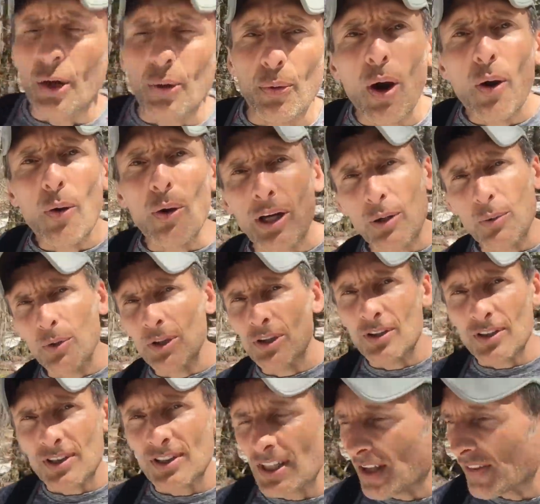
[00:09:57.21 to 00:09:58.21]
heroic when
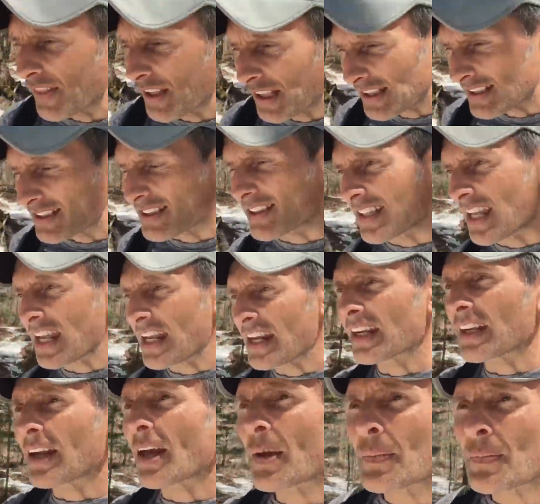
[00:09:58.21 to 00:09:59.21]
there's nothing at
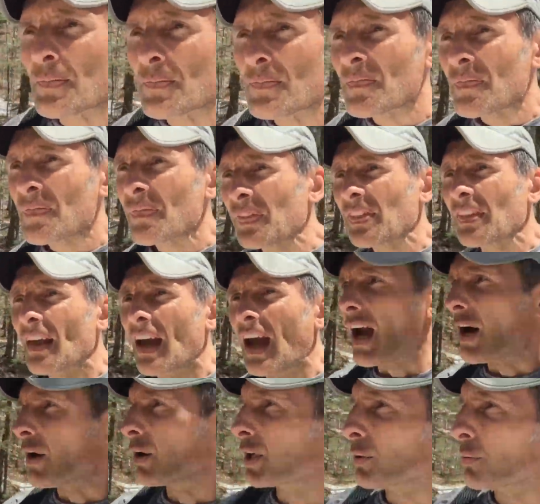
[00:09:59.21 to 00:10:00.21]
stake?
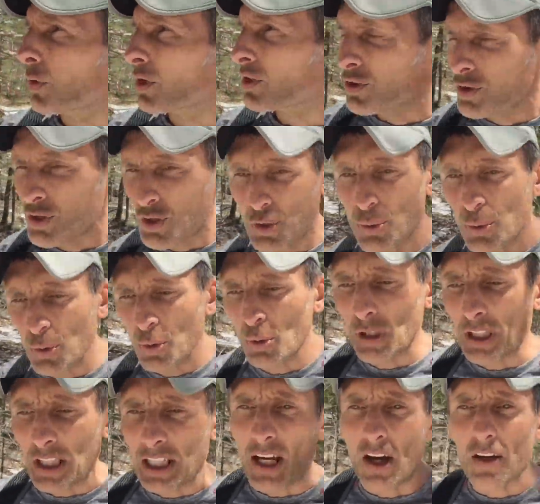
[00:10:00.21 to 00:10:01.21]
How can one
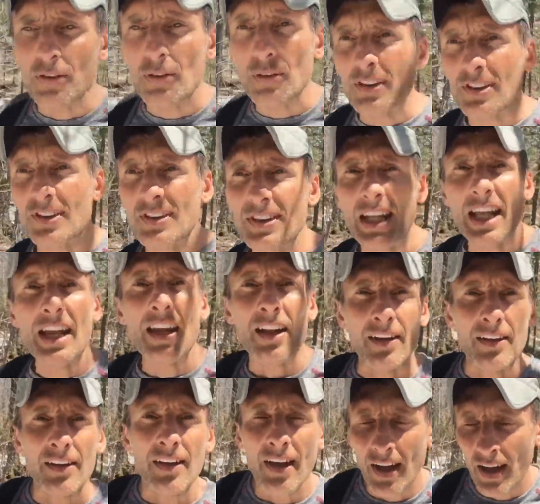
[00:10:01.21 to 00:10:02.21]
truly
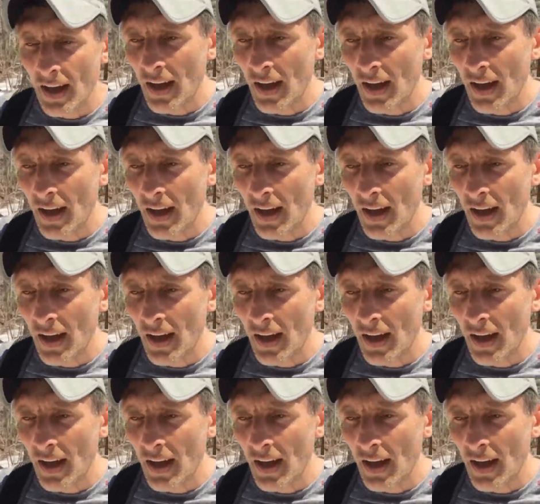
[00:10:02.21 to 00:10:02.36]
understand